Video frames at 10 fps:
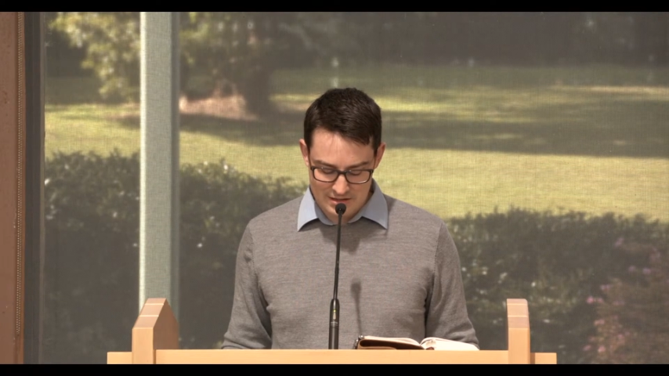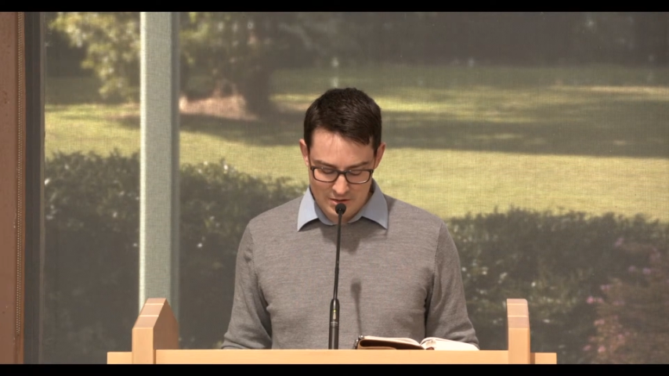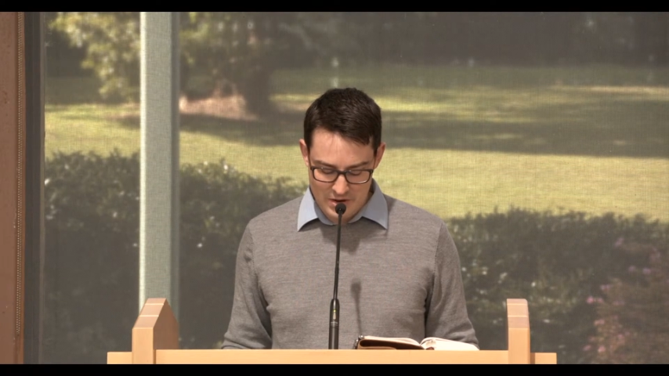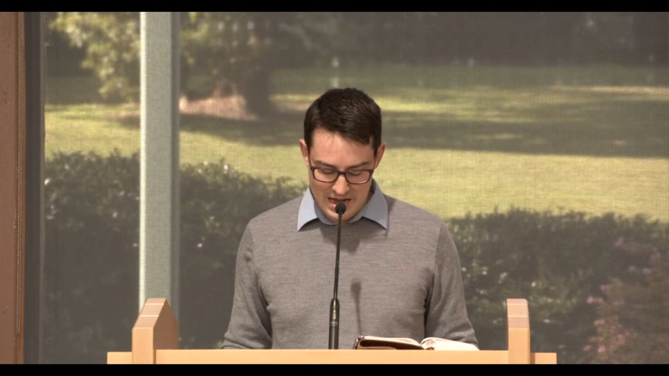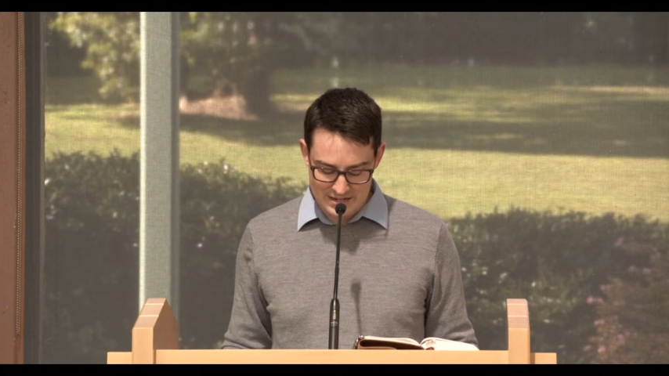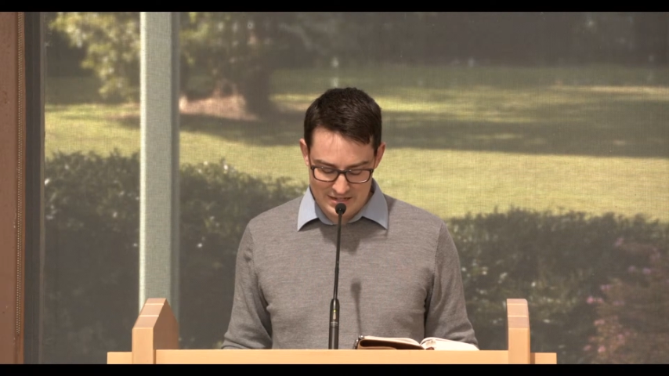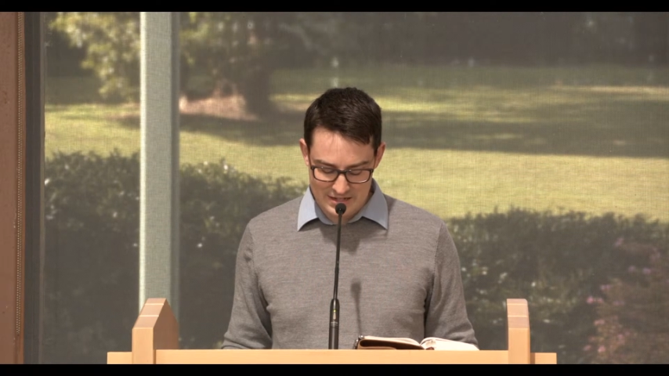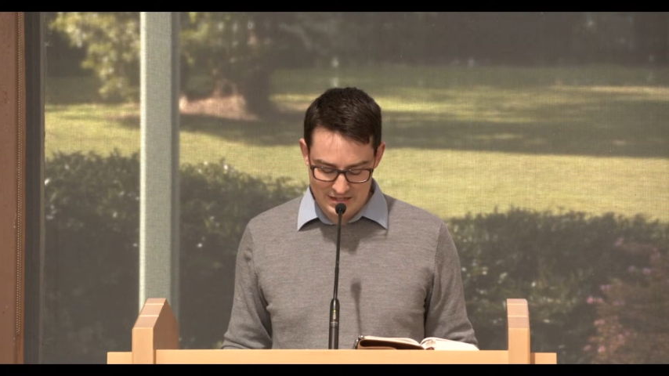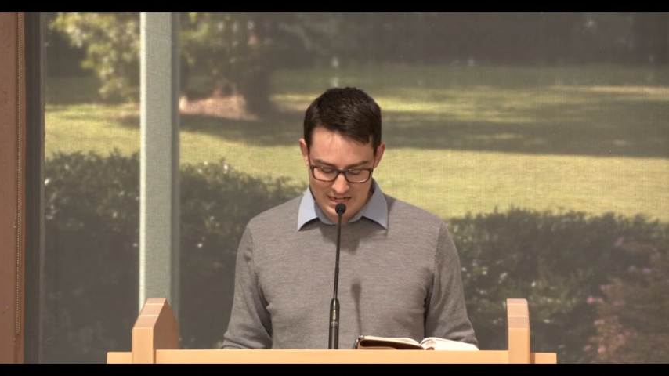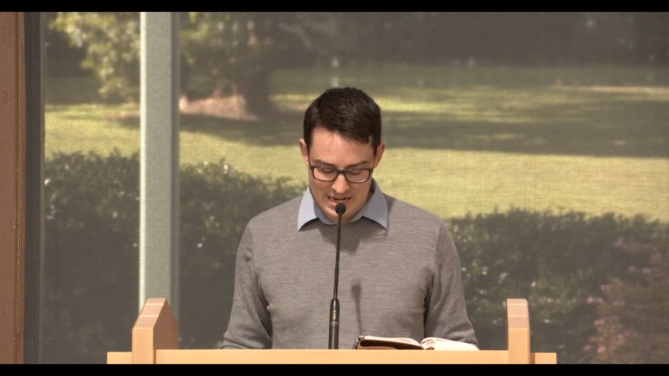We ask
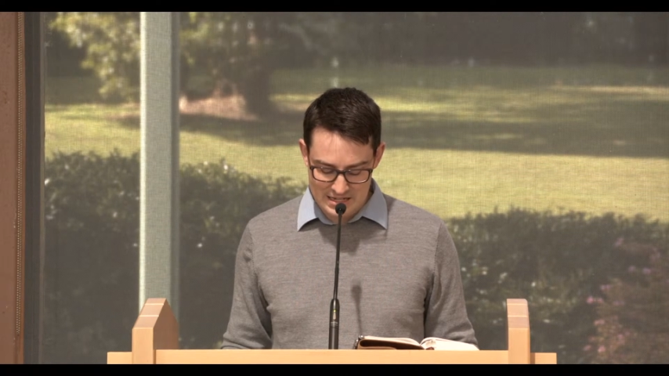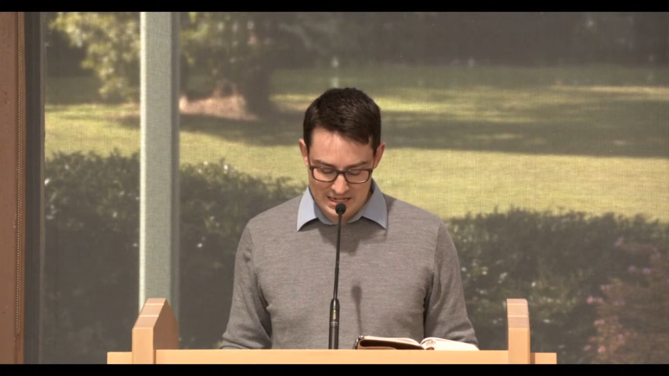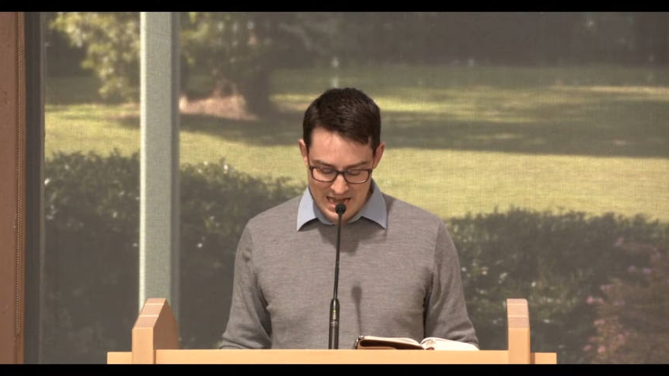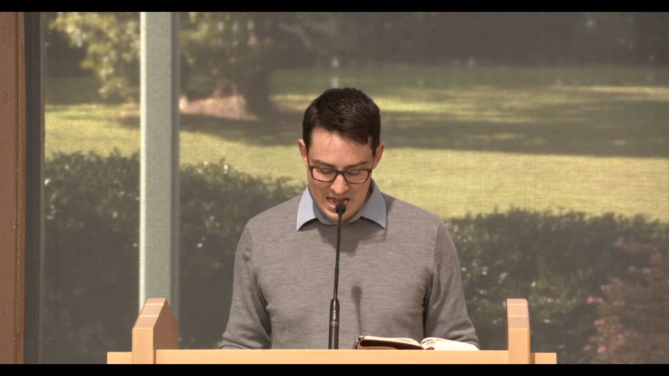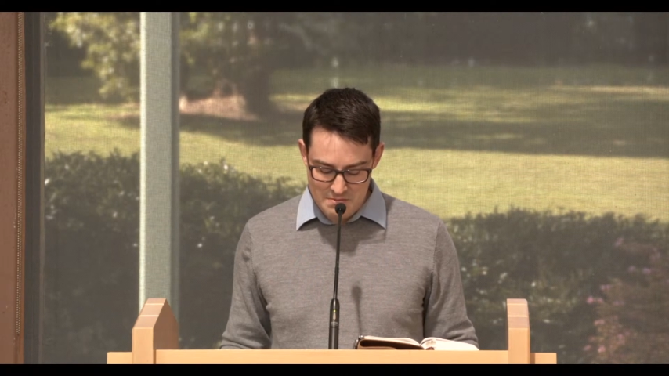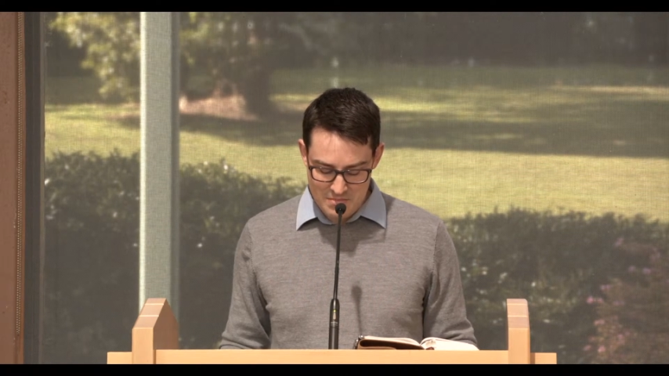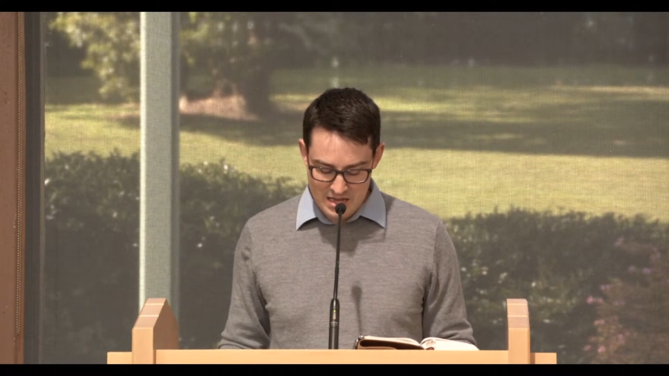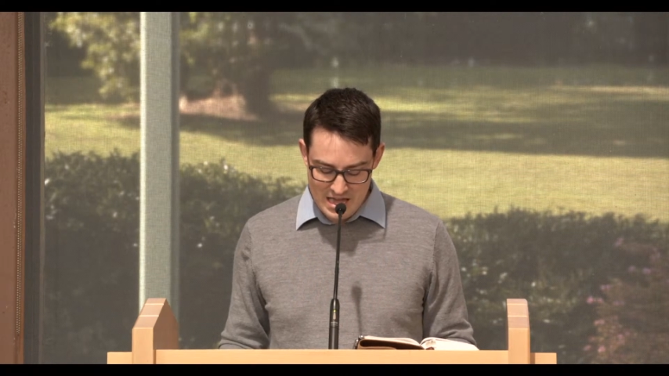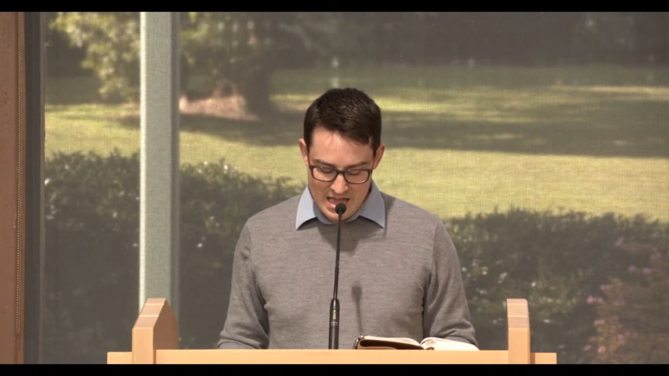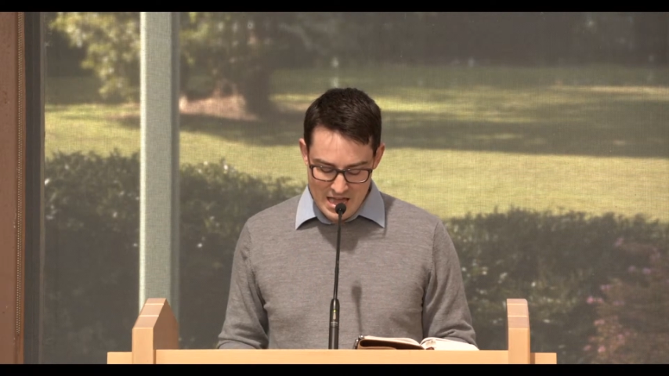this in his name
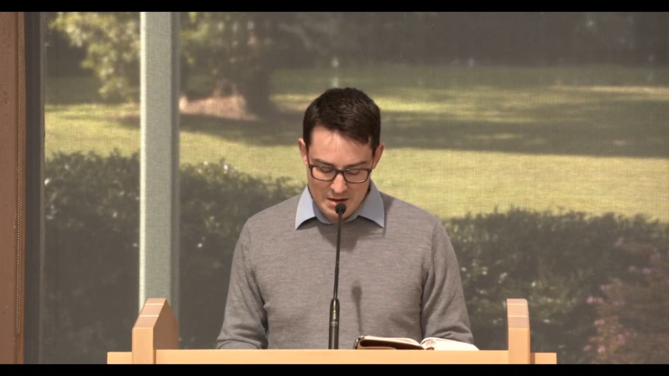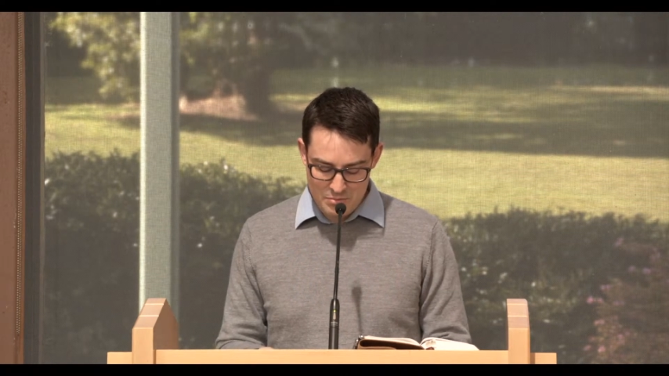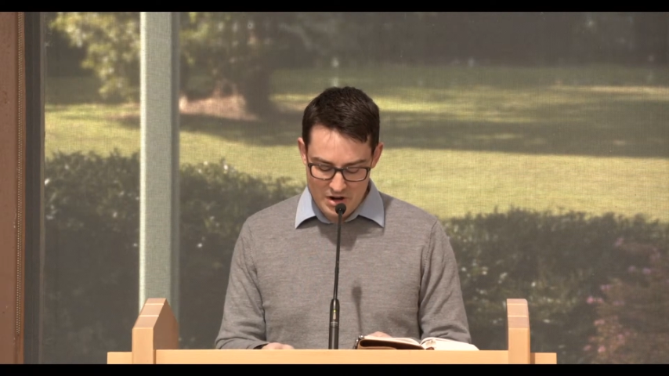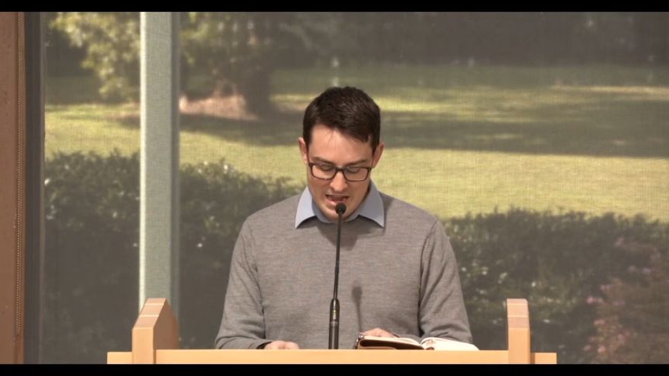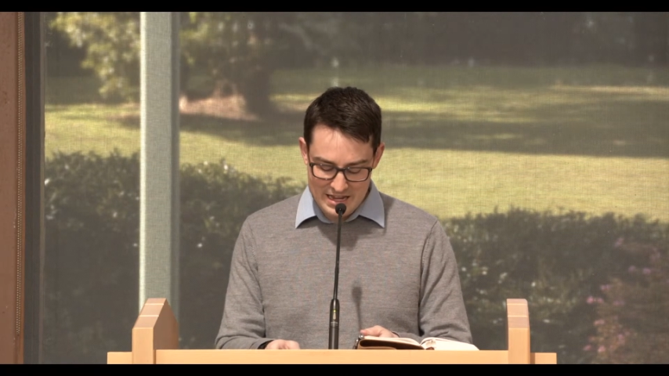and pray,